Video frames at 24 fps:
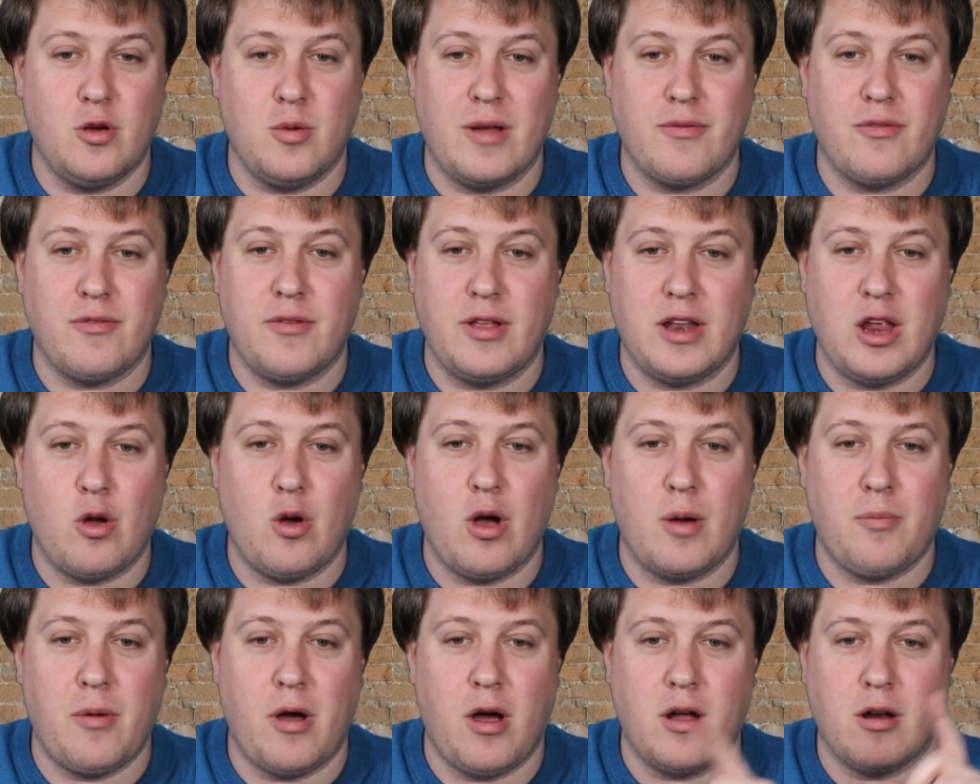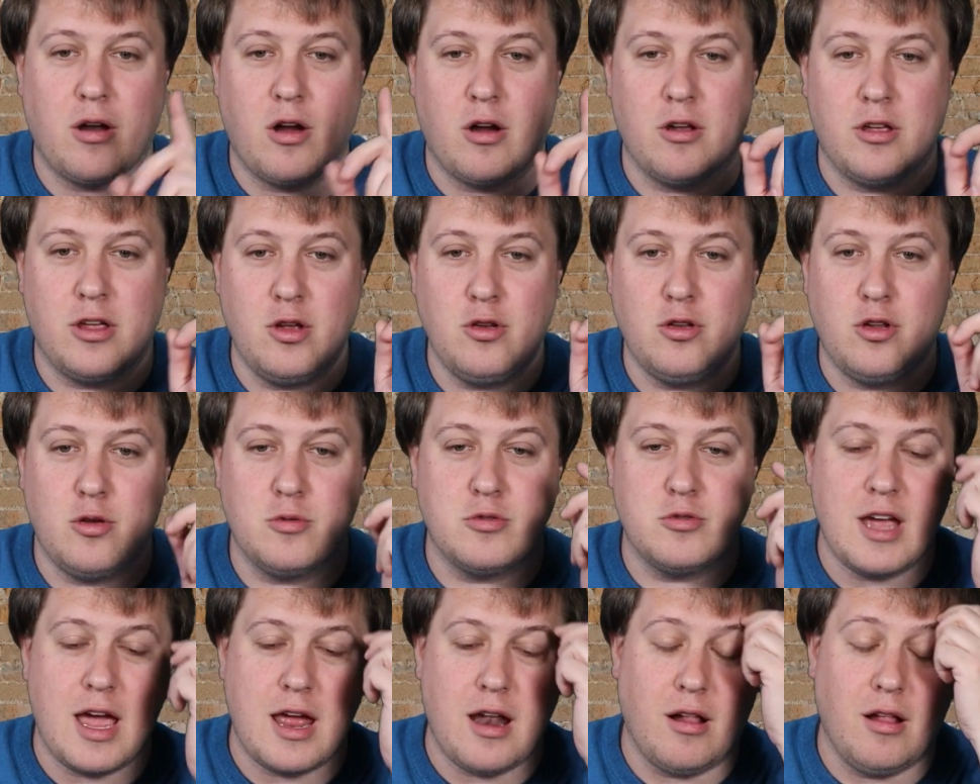We have a video up on our YouTube
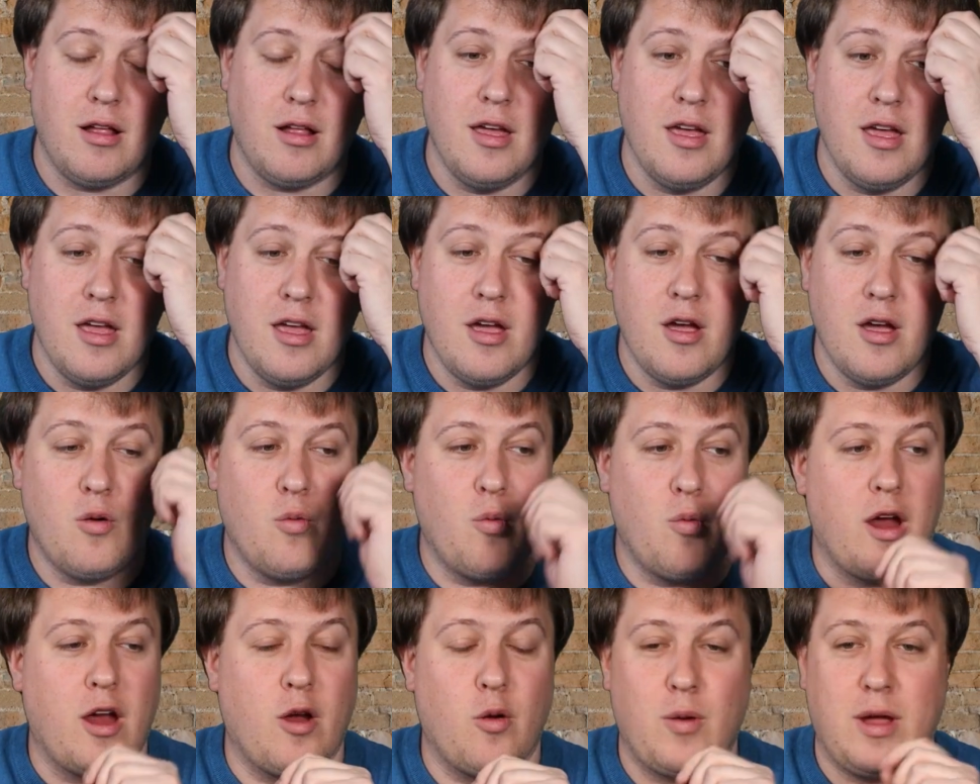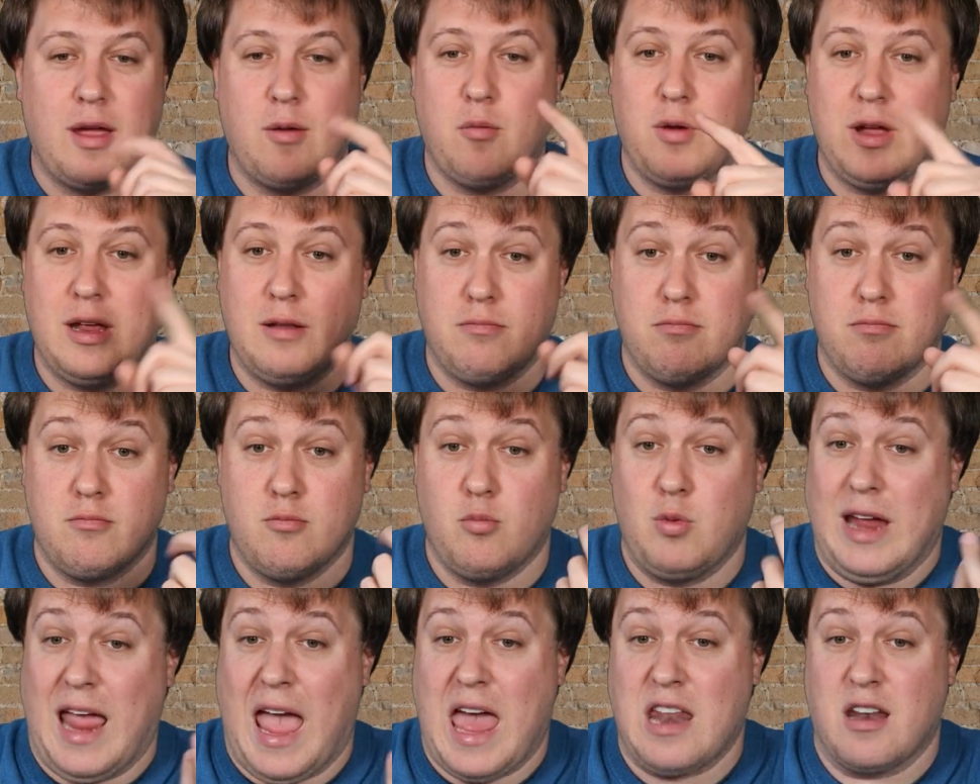channel where we, we
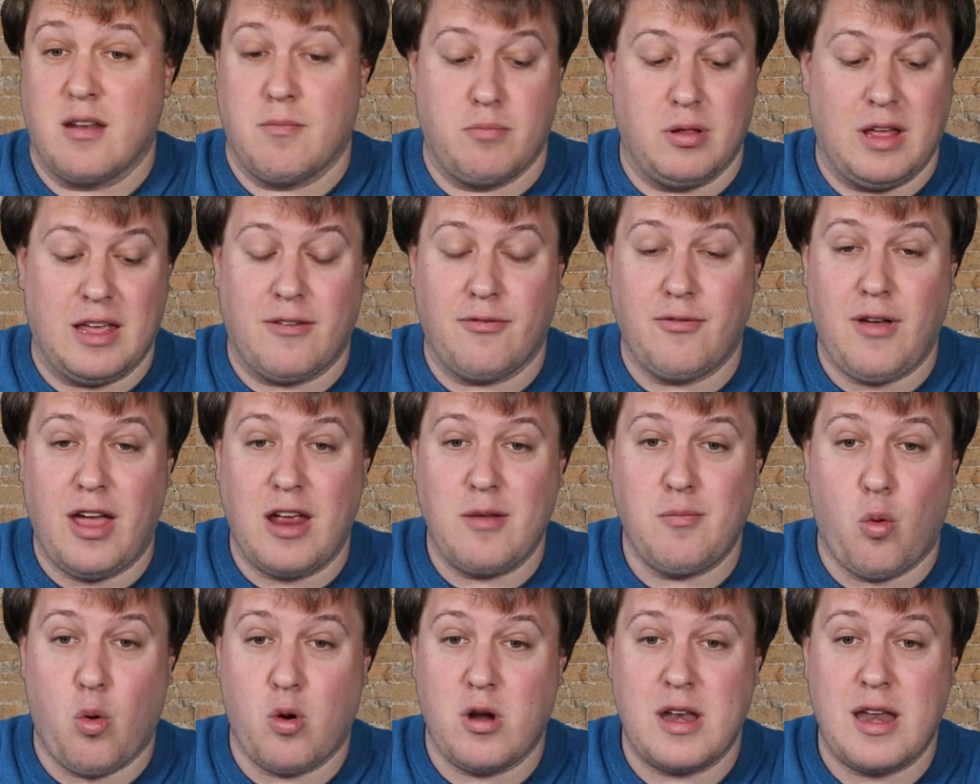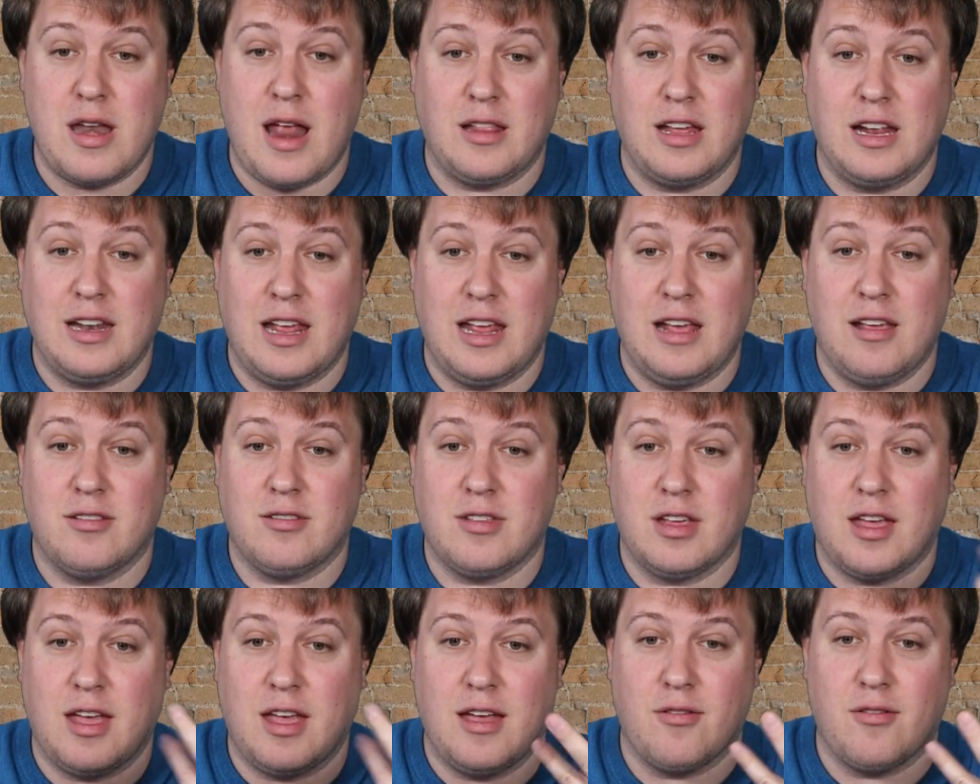we added a blink fade board and LEDs
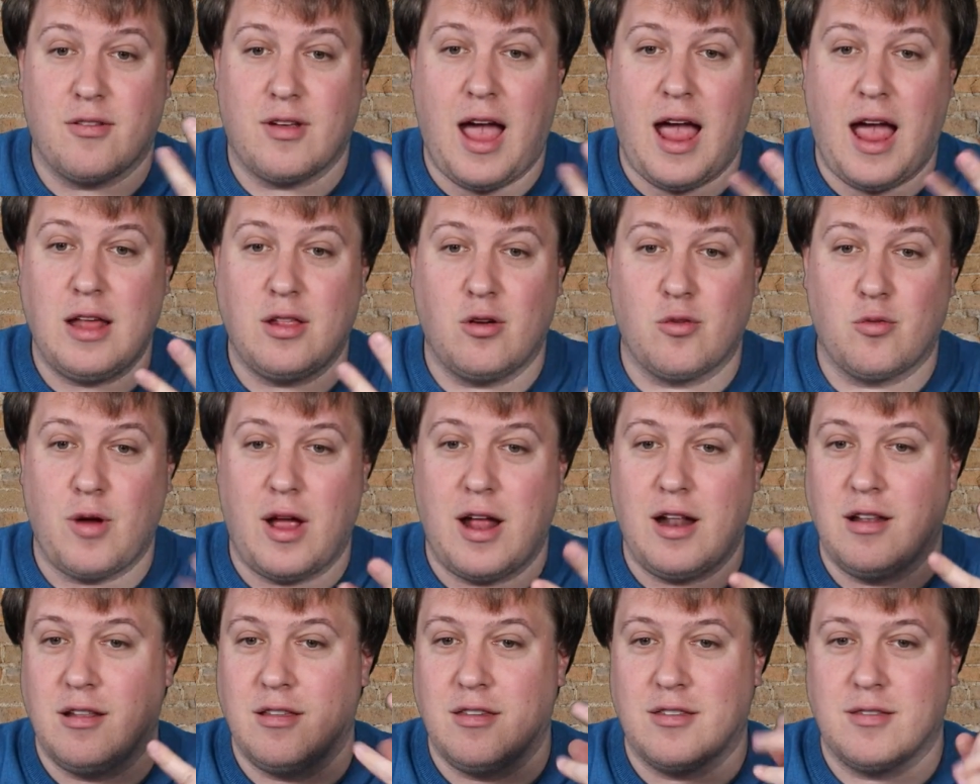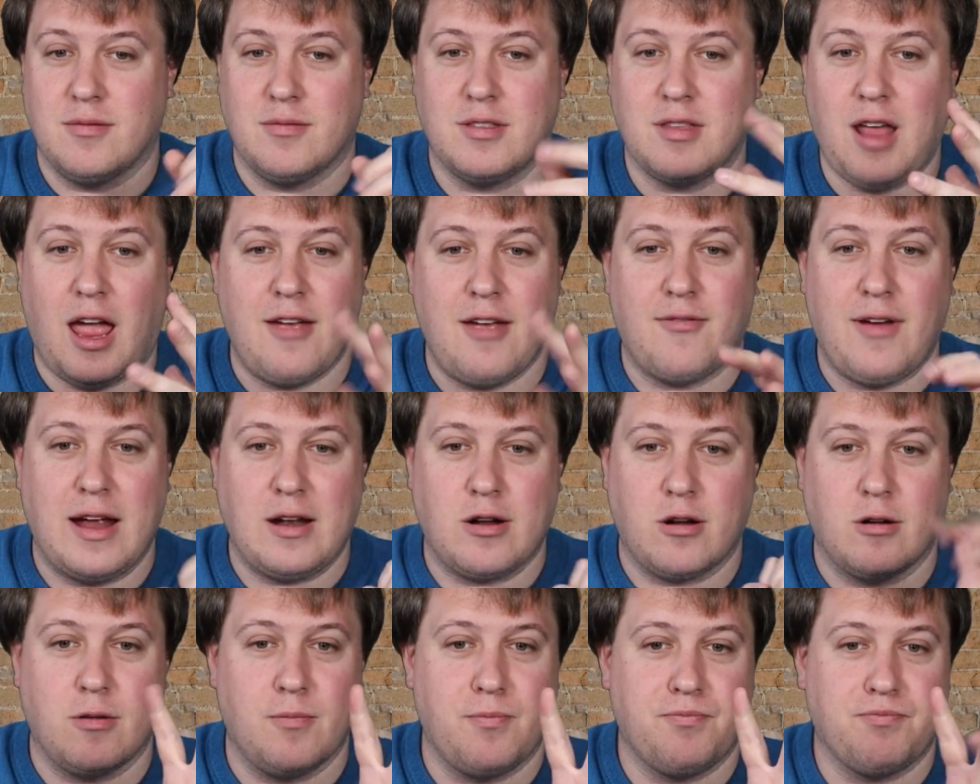to give Kylo Ren's TIE
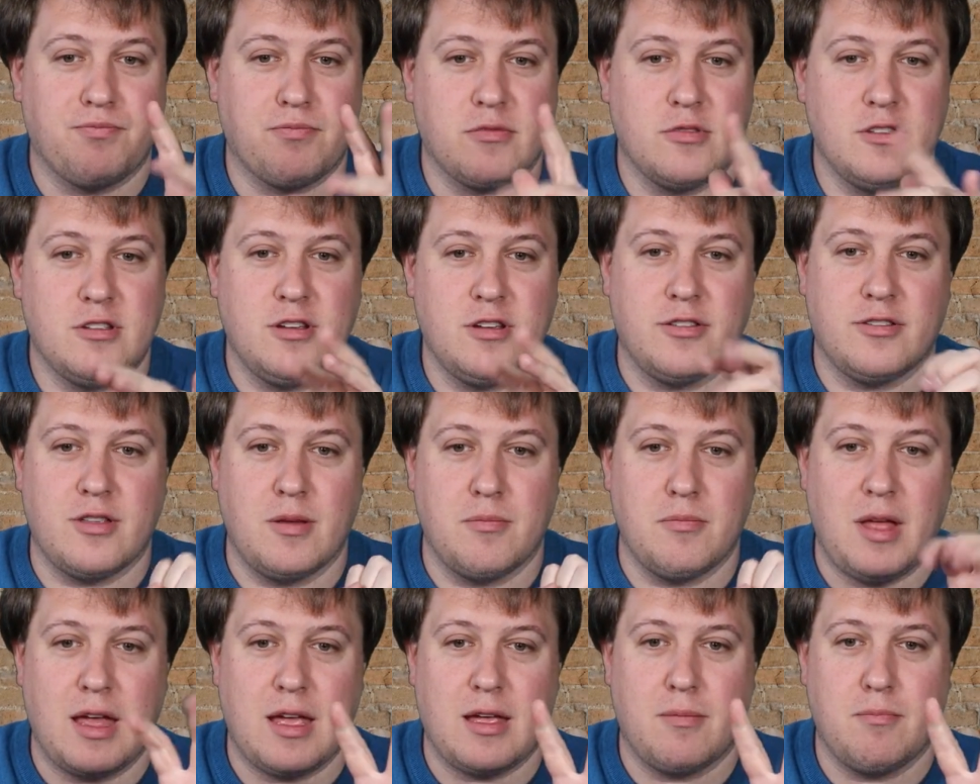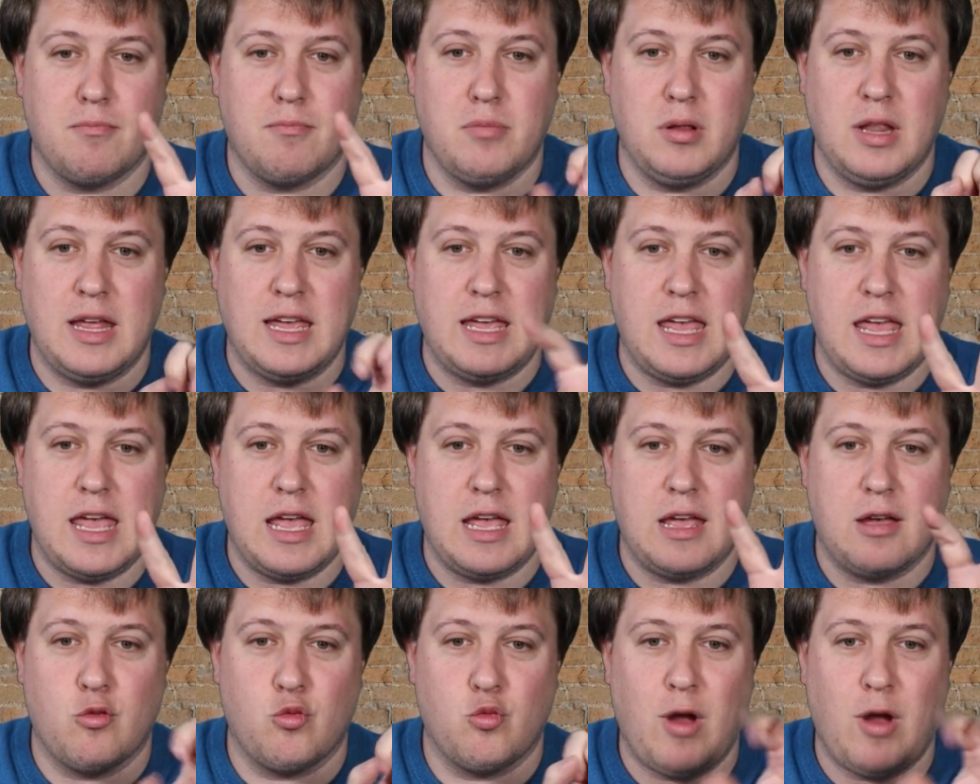fighter just some like
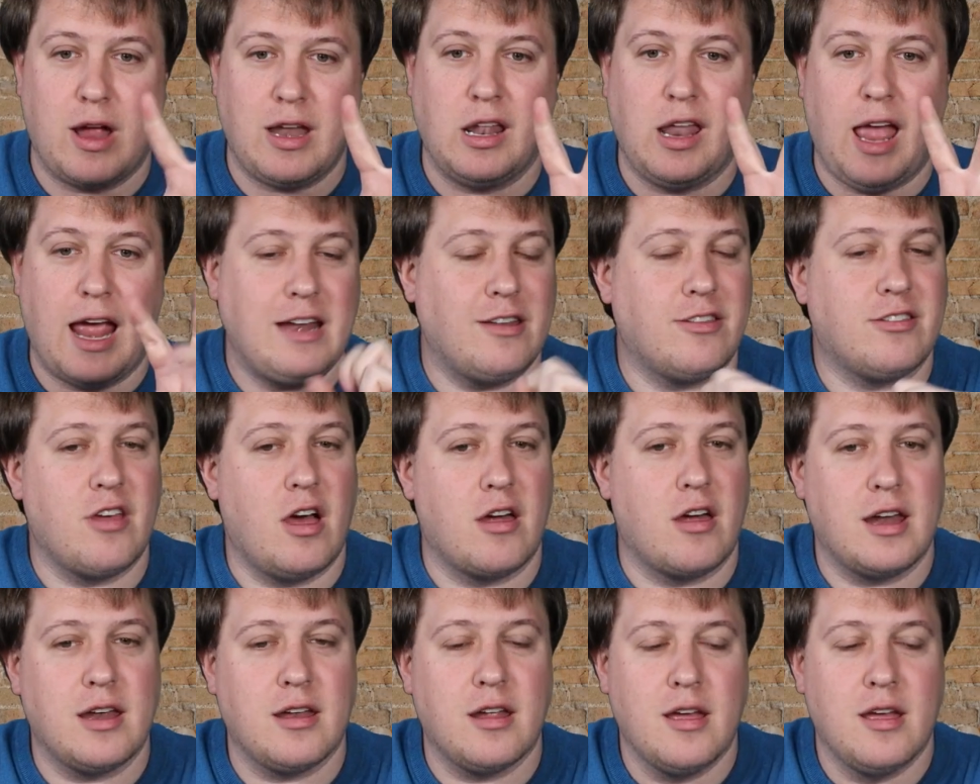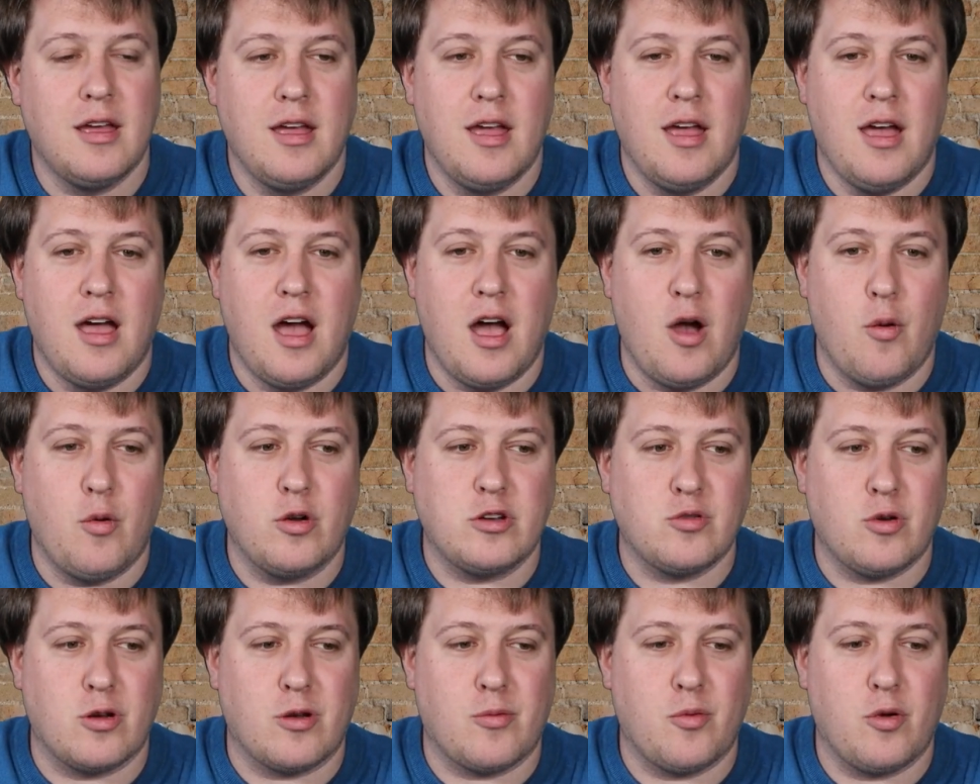blinking red lights on it, uh,
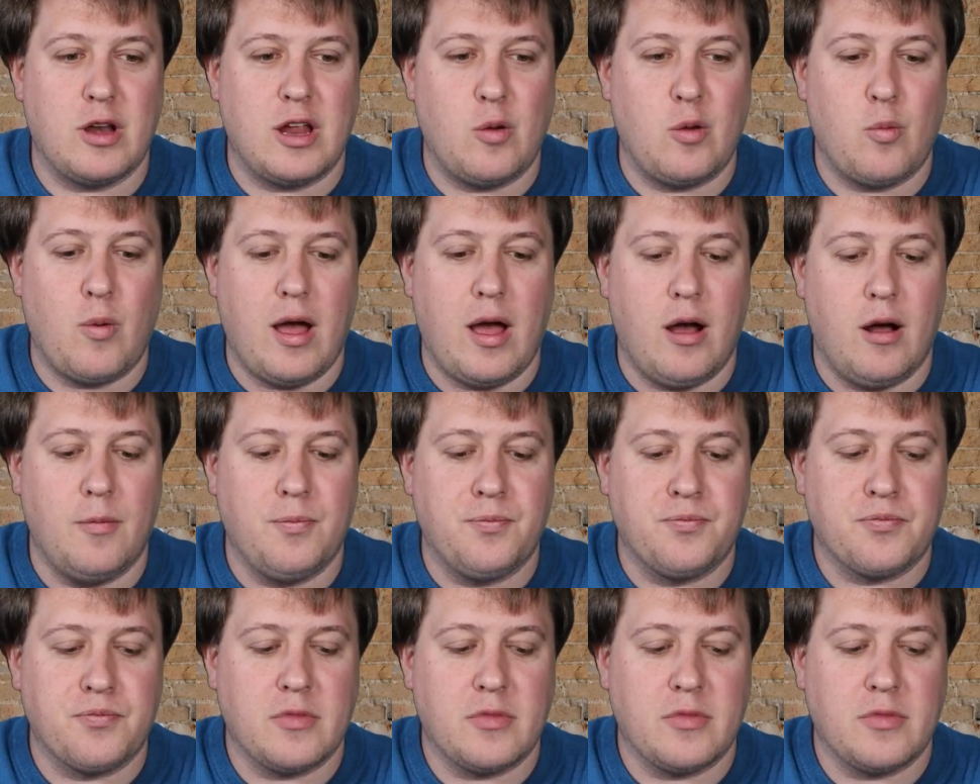which worked pretty well.